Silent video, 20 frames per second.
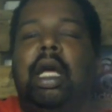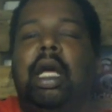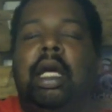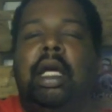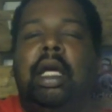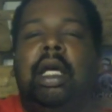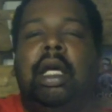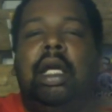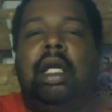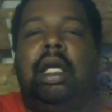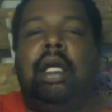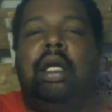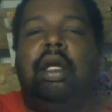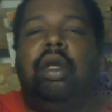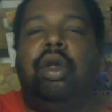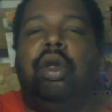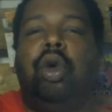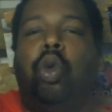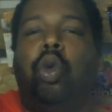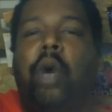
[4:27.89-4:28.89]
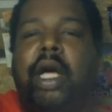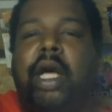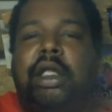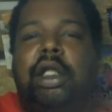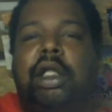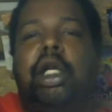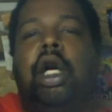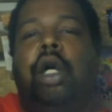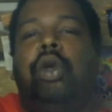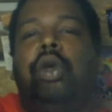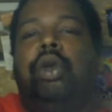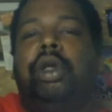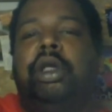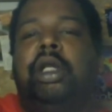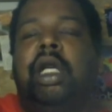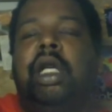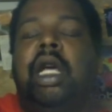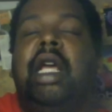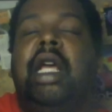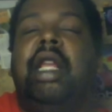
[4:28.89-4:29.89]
in the West Coast.